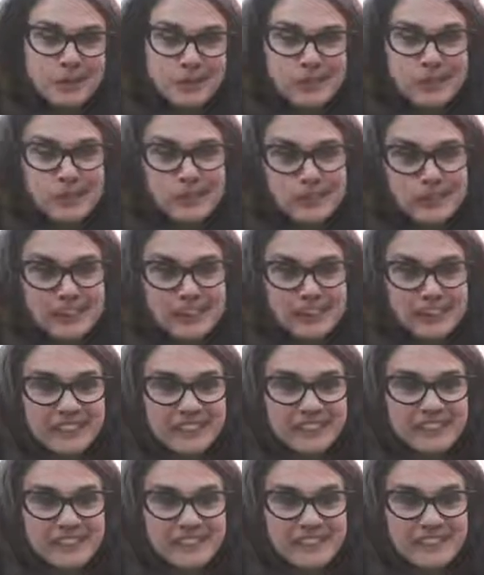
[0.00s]
We only are
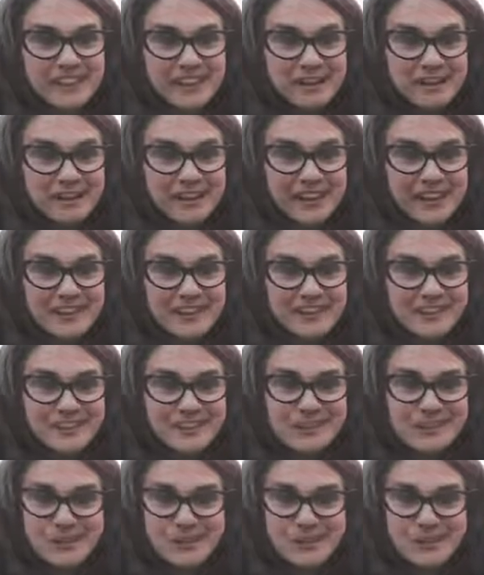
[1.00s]
going to see that rise.